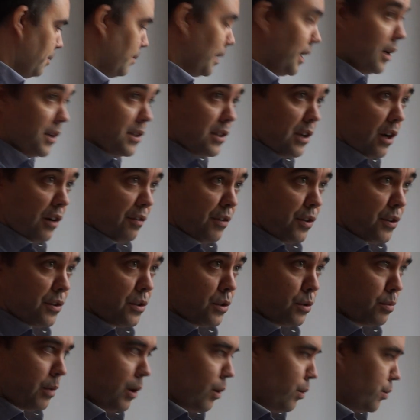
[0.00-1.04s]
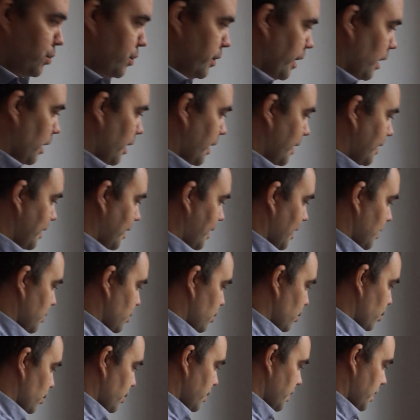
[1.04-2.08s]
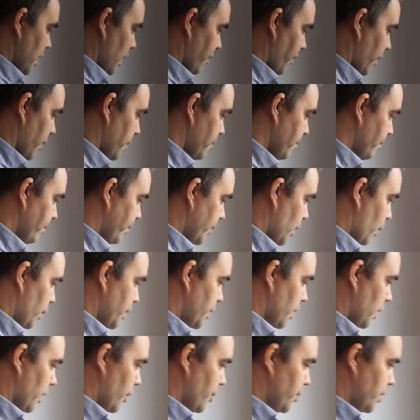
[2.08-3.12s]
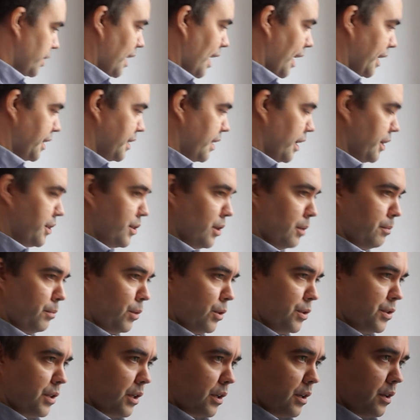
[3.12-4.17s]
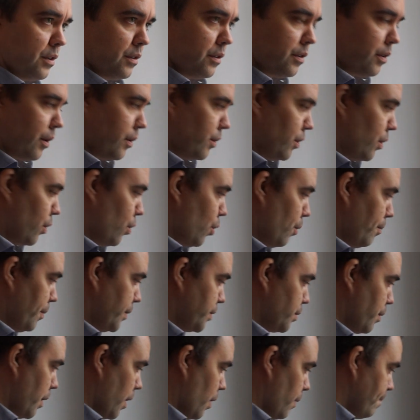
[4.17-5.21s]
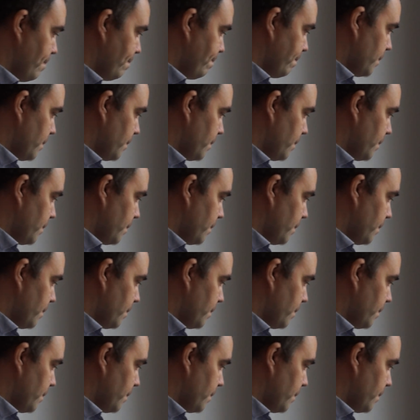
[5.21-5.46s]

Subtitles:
media servers as well, so the Linn Kazoo server, which allows you to access your music through your home as well.